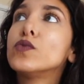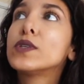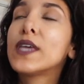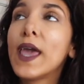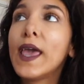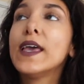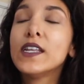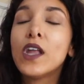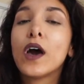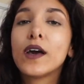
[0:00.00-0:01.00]

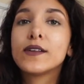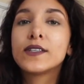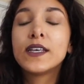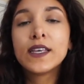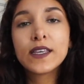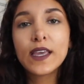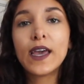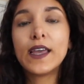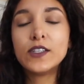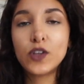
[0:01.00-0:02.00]
cannot
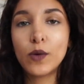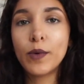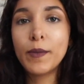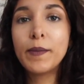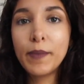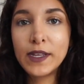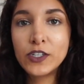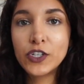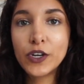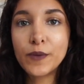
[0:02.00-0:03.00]
get a Doberman
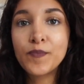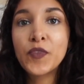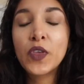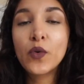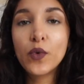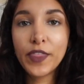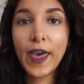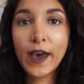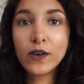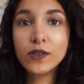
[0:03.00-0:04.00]
Pinscher
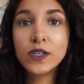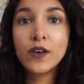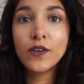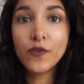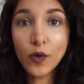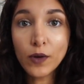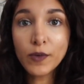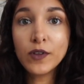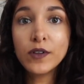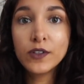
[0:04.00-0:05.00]
without
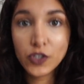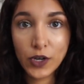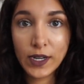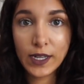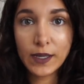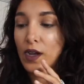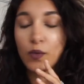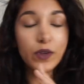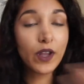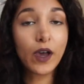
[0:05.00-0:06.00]
formal training. I
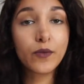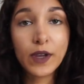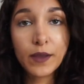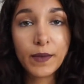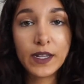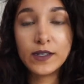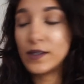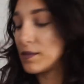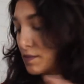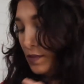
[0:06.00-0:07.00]
would not recommend,
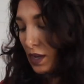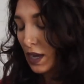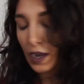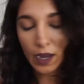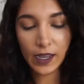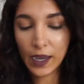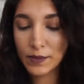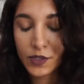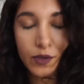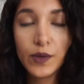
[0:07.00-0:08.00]
I
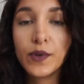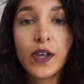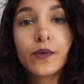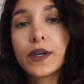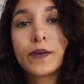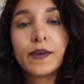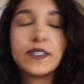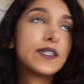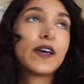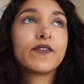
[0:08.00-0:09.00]
absolutely would not
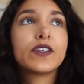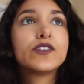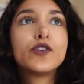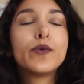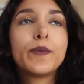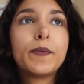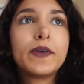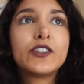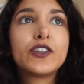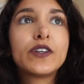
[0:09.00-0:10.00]
recommend having a Doberman
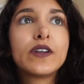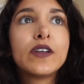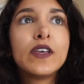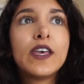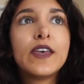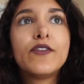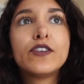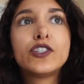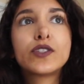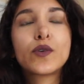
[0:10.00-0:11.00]
Pinscher if
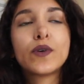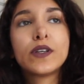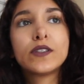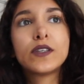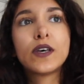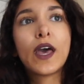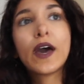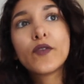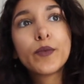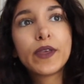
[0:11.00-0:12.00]
you're just going to
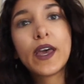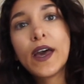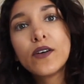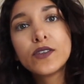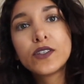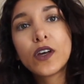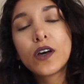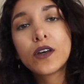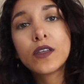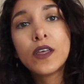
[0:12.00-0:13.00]
have it be a house
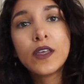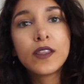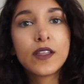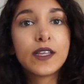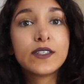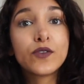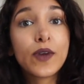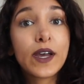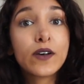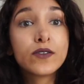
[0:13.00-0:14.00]
dog that lays
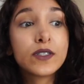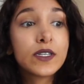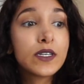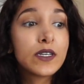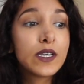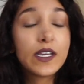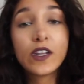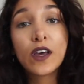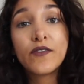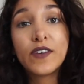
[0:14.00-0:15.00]
around and
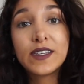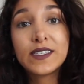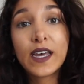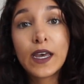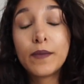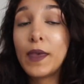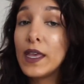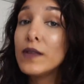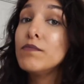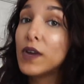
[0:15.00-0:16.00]
not invest time
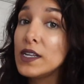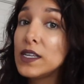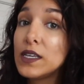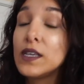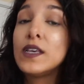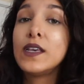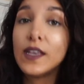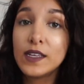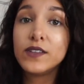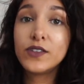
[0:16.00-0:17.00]
and money
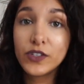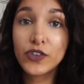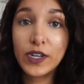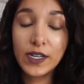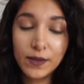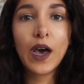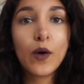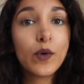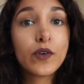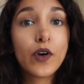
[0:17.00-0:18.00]
into training.
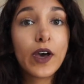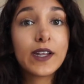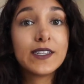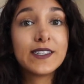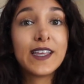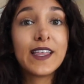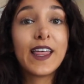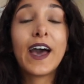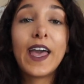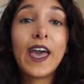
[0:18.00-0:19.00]
I will go ahead and say
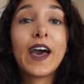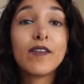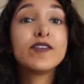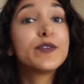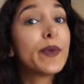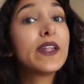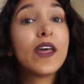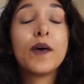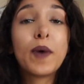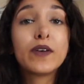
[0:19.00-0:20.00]
that I have spent
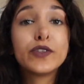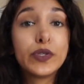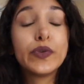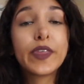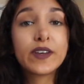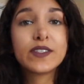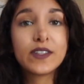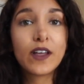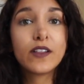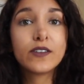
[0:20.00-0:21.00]
about
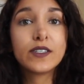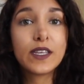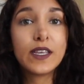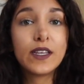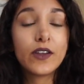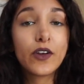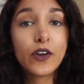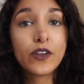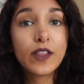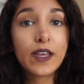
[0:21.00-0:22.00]
$2,000 in
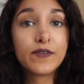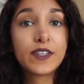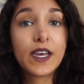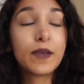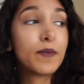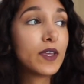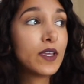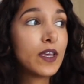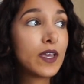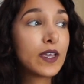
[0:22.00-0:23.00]
her lifetime
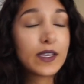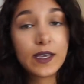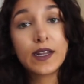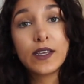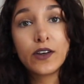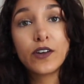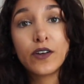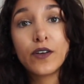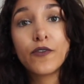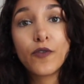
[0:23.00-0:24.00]
getting
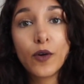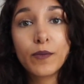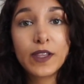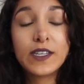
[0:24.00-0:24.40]
her formally